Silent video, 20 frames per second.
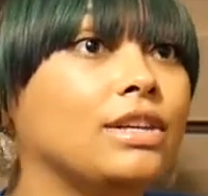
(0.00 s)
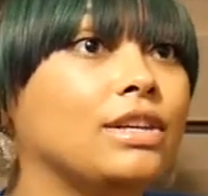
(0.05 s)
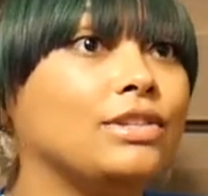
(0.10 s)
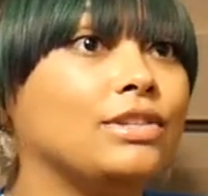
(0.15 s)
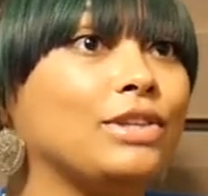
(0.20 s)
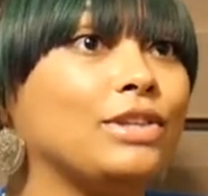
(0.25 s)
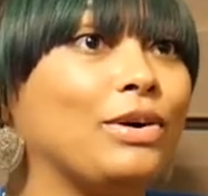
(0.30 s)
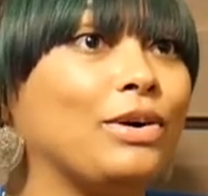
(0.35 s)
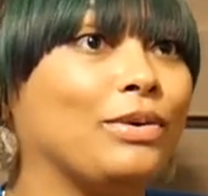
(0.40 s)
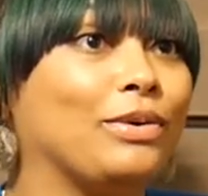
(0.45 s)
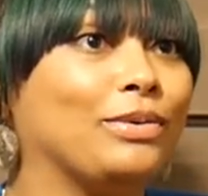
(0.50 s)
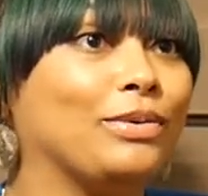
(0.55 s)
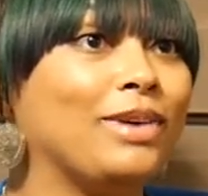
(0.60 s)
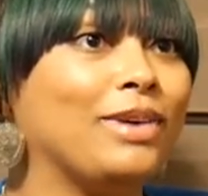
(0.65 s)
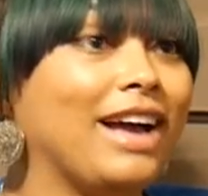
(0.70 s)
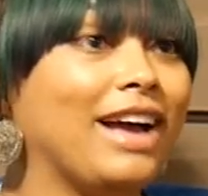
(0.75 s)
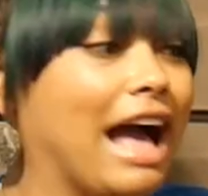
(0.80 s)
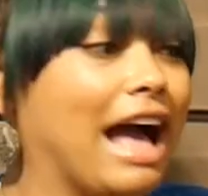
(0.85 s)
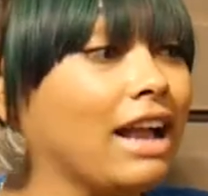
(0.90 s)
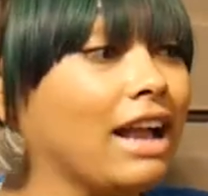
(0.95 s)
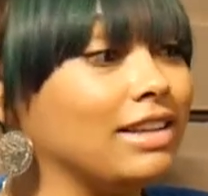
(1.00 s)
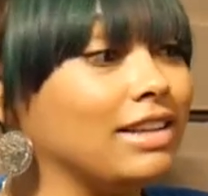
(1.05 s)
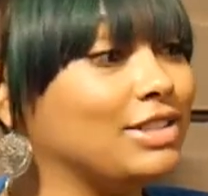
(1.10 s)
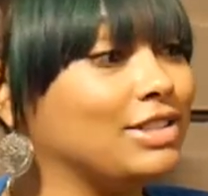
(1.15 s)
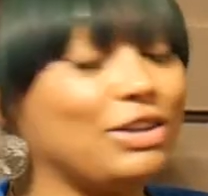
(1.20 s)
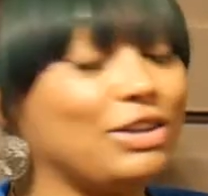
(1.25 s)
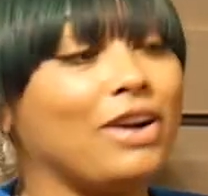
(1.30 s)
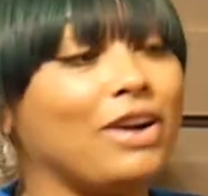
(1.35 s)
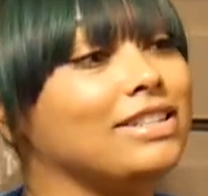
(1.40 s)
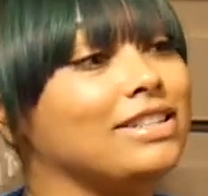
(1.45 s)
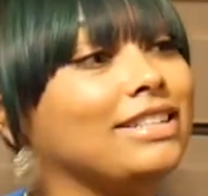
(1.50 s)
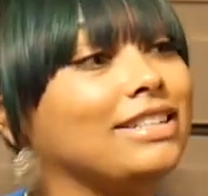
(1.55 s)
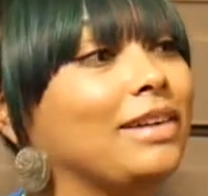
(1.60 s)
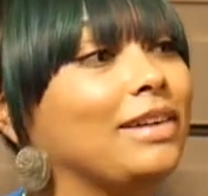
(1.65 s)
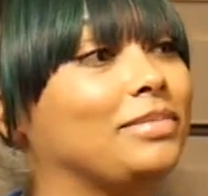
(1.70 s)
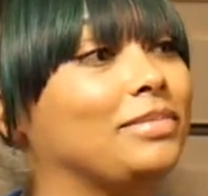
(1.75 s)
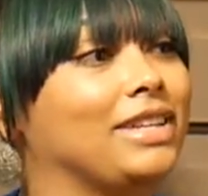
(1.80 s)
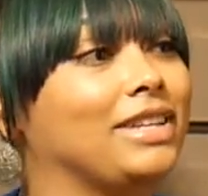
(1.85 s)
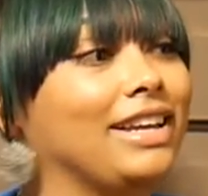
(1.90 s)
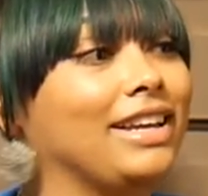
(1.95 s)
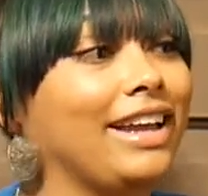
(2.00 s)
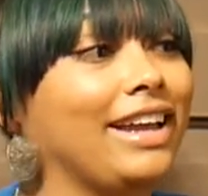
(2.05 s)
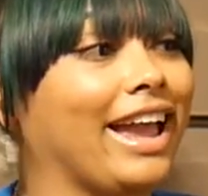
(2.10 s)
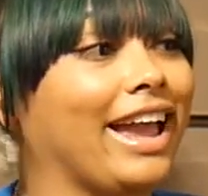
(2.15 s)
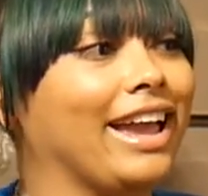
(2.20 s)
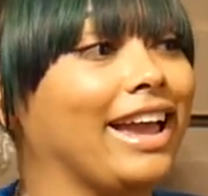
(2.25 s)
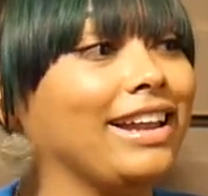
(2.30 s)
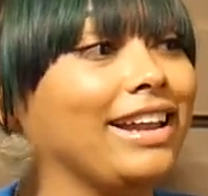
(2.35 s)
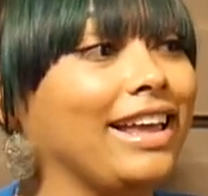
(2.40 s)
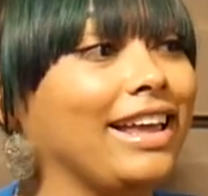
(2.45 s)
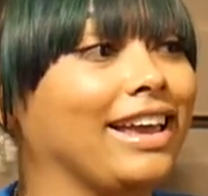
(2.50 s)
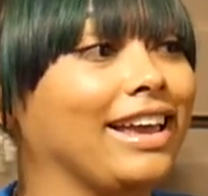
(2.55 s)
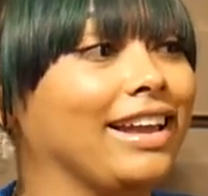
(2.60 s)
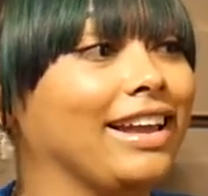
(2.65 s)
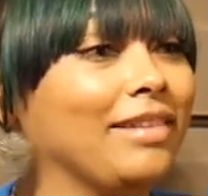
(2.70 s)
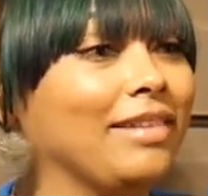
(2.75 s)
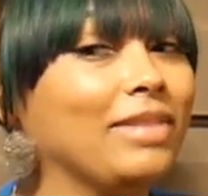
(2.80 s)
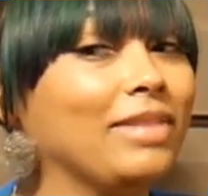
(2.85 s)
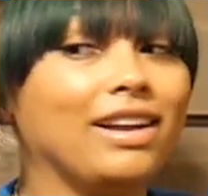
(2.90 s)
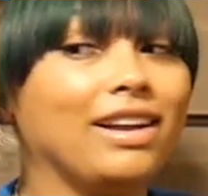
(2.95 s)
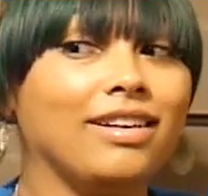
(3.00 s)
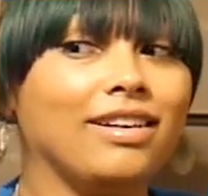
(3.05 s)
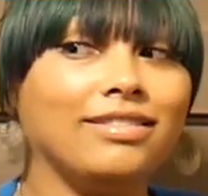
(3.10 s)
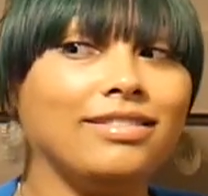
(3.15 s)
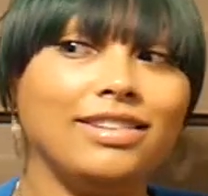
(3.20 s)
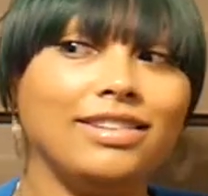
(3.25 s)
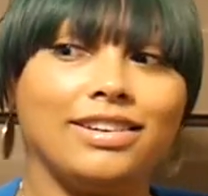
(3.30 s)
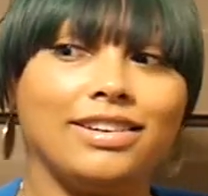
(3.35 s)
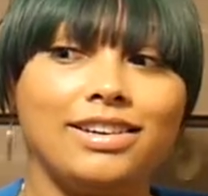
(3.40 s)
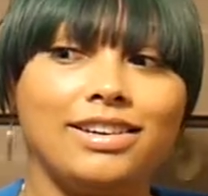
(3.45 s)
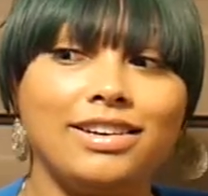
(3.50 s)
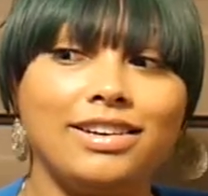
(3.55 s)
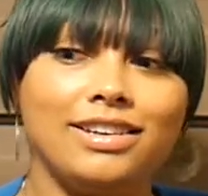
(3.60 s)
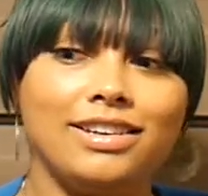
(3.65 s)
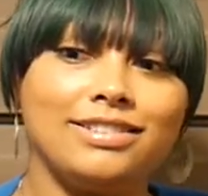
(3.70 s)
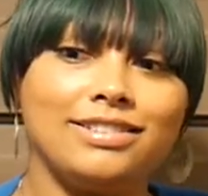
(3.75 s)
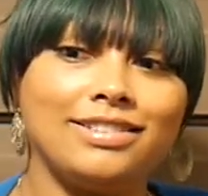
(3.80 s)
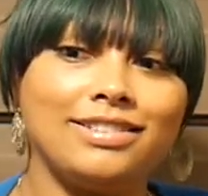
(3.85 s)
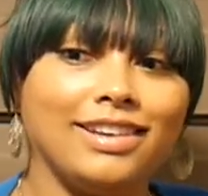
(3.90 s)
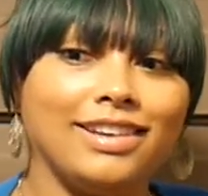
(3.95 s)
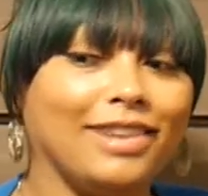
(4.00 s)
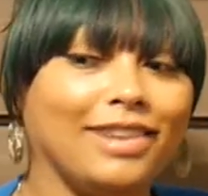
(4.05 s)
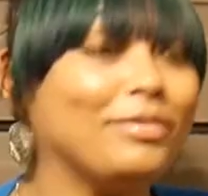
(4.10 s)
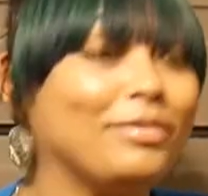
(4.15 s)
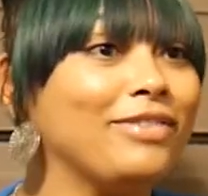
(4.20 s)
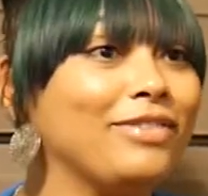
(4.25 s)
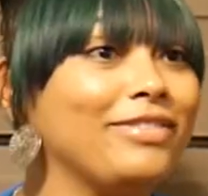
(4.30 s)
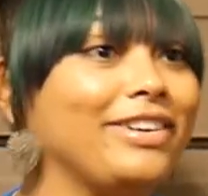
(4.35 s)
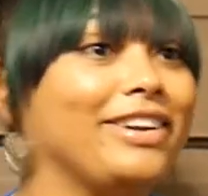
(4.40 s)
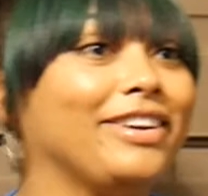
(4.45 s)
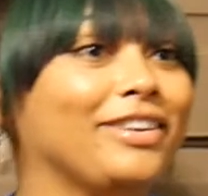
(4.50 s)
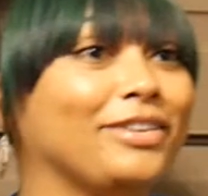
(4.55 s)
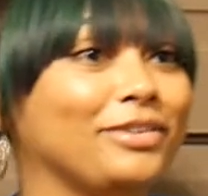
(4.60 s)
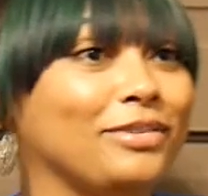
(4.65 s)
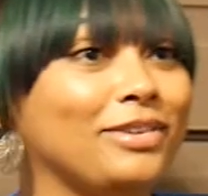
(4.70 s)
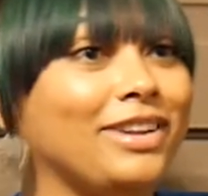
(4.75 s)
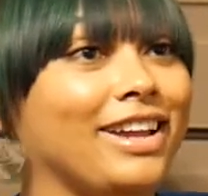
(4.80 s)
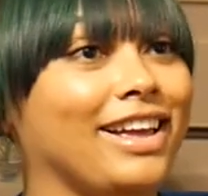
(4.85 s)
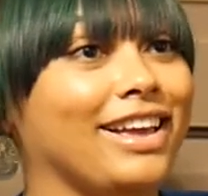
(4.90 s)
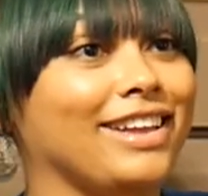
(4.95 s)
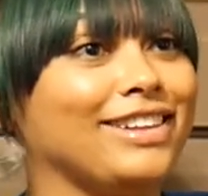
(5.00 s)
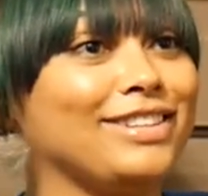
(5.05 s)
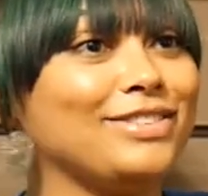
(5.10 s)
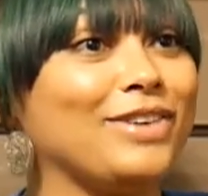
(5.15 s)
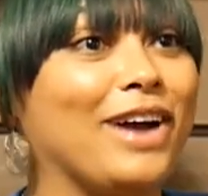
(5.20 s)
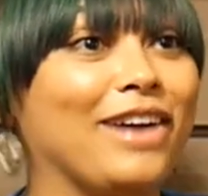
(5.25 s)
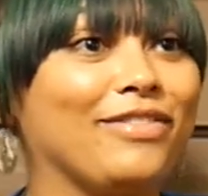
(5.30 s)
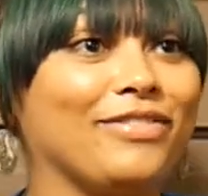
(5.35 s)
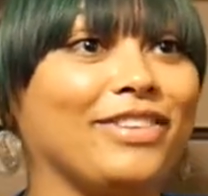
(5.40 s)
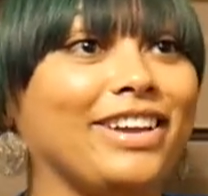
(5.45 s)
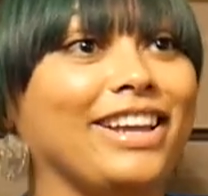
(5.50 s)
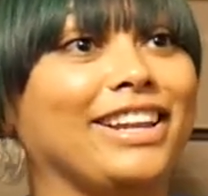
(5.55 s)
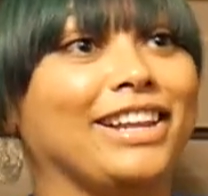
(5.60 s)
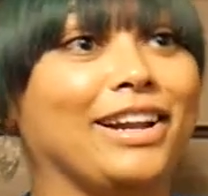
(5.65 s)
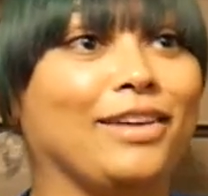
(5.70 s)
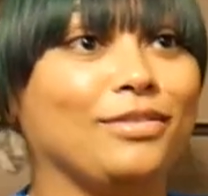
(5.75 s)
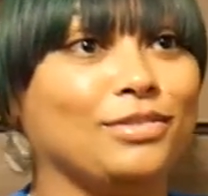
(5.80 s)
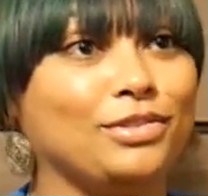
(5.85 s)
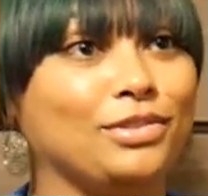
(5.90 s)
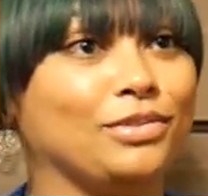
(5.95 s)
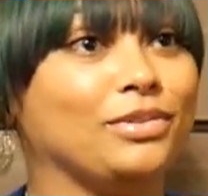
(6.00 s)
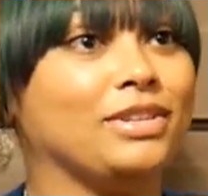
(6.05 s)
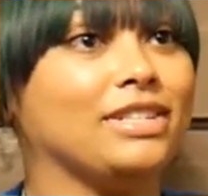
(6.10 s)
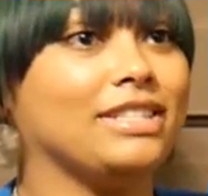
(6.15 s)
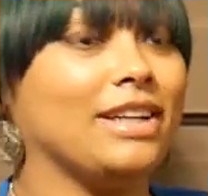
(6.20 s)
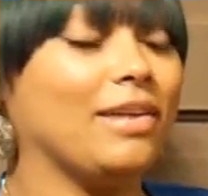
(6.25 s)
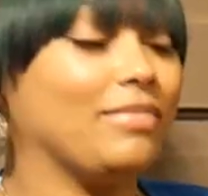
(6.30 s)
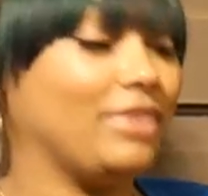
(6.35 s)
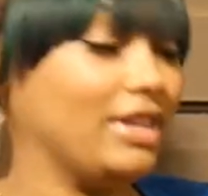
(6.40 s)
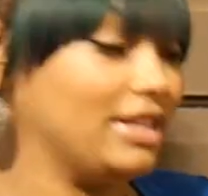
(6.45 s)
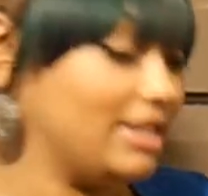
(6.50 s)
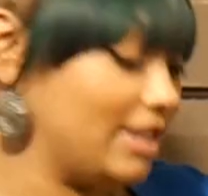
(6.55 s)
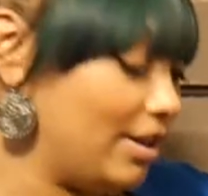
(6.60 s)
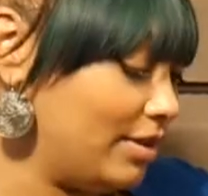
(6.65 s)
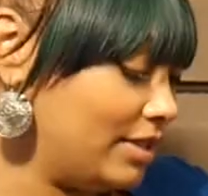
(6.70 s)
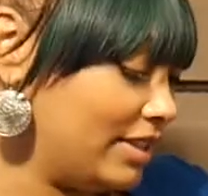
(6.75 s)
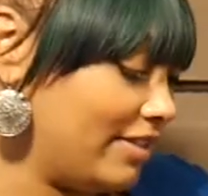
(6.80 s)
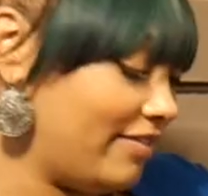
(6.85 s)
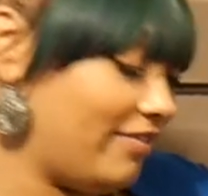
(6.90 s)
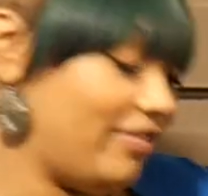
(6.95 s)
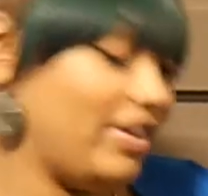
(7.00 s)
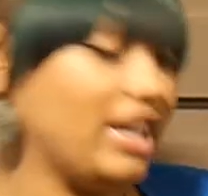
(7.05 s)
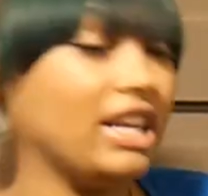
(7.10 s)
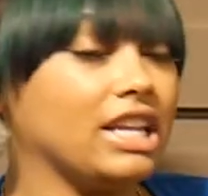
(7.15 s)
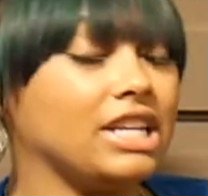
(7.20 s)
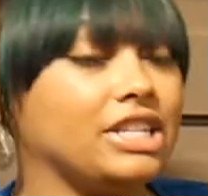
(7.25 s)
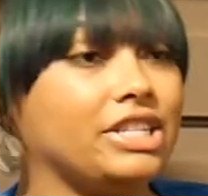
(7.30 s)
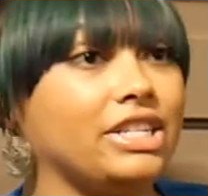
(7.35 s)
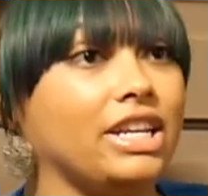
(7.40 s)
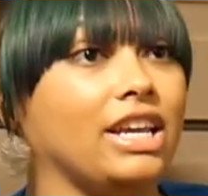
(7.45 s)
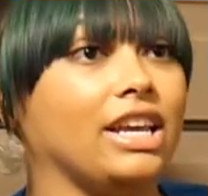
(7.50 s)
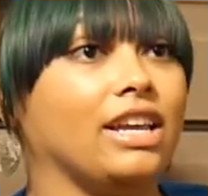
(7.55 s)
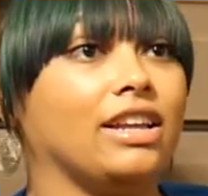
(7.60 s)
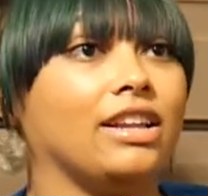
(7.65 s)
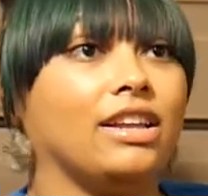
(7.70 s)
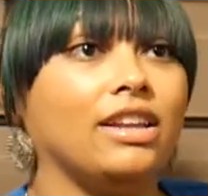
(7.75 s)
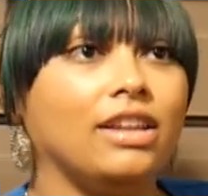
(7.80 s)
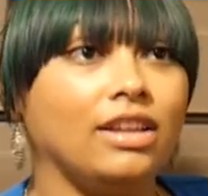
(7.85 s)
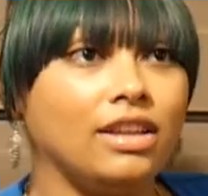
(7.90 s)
So I could start something and then I'm like, oh, look, cookies. And I'm over here doing that. So I forget that I was doing something. So to finish it,